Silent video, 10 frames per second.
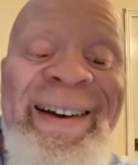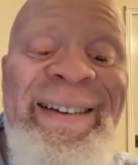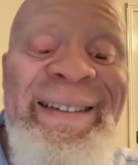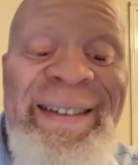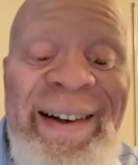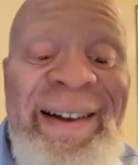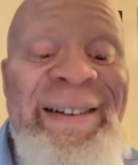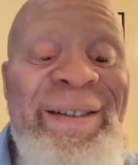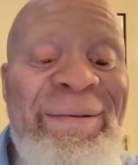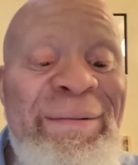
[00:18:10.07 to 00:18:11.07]
In
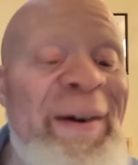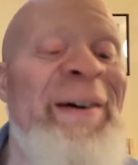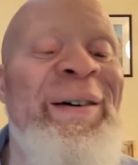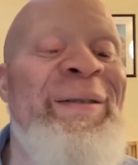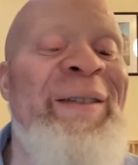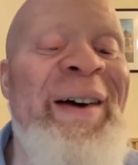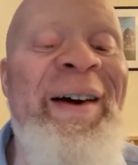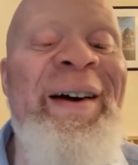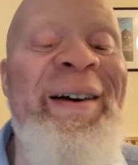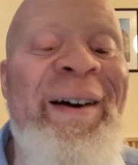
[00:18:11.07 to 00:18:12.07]
this film,
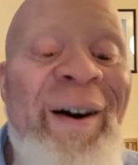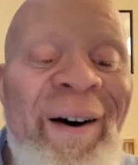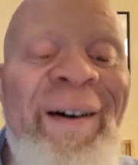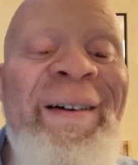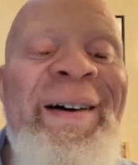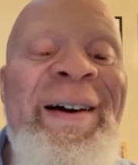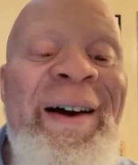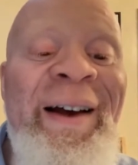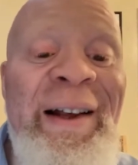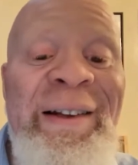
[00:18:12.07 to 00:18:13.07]
Kong
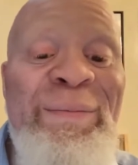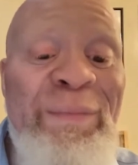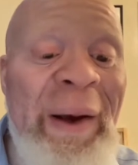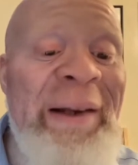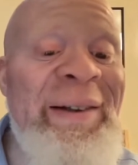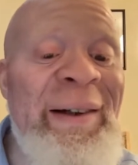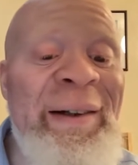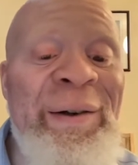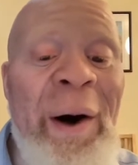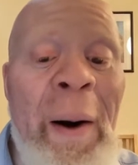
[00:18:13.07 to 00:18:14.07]
has
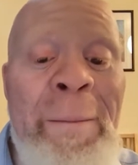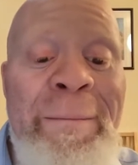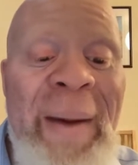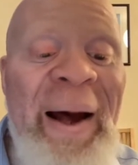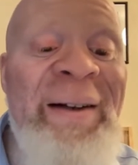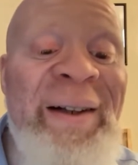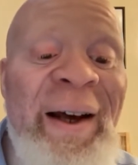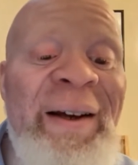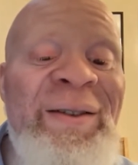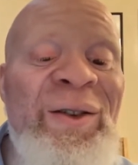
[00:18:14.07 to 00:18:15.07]
basically got a mad
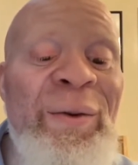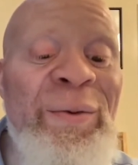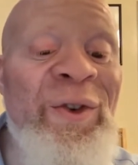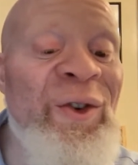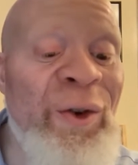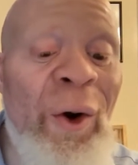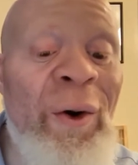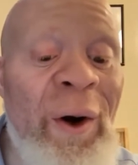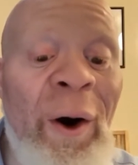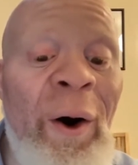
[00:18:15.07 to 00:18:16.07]
case of
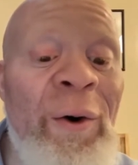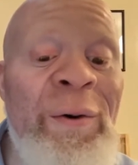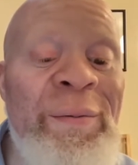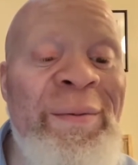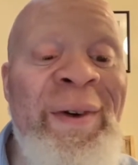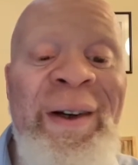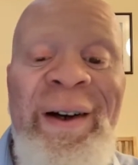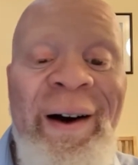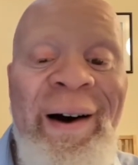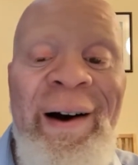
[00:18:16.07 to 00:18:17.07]
Stockholm.
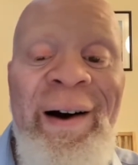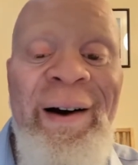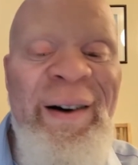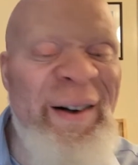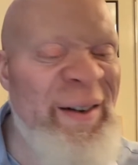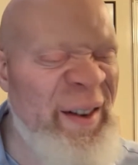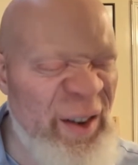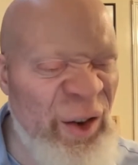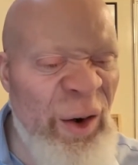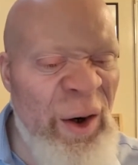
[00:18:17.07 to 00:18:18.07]
Uh, is it
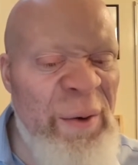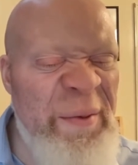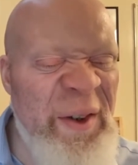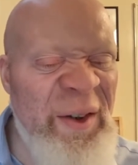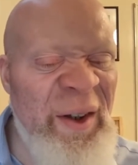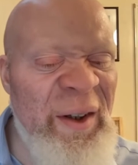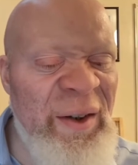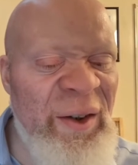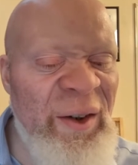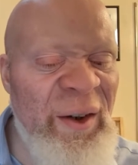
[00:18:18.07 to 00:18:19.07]
Stockholm
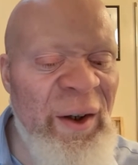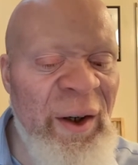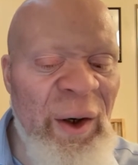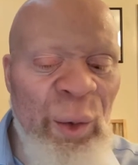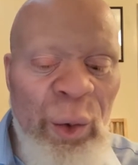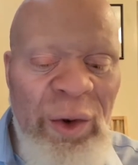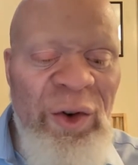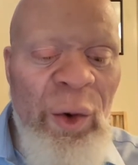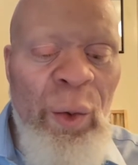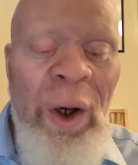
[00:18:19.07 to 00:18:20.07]
disease?
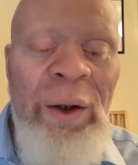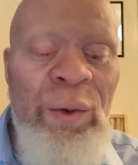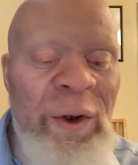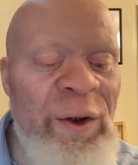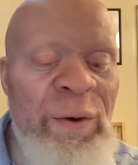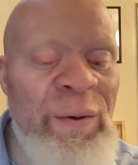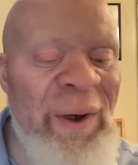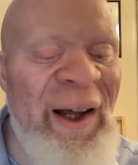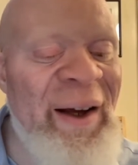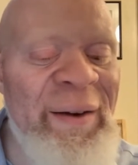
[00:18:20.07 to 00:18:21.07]
What's the one where you
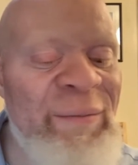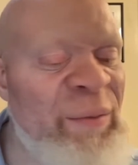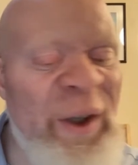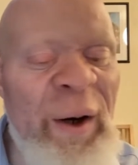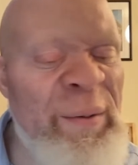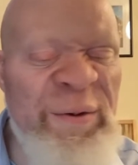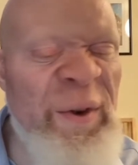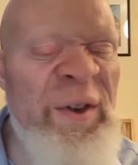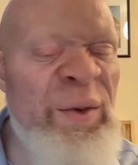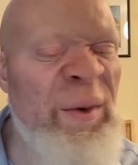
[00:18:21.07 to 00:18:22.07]
like become
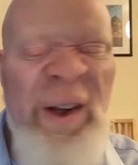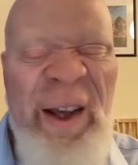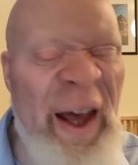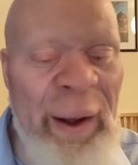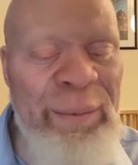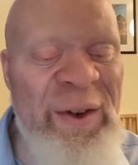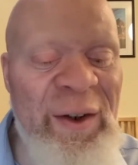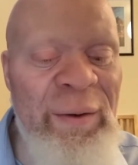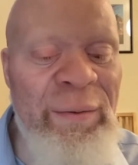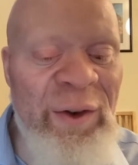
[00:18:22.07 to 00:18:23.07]
friends with your
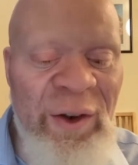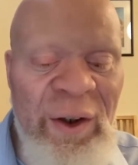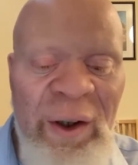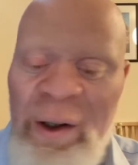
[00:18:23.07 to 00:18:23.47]
captives?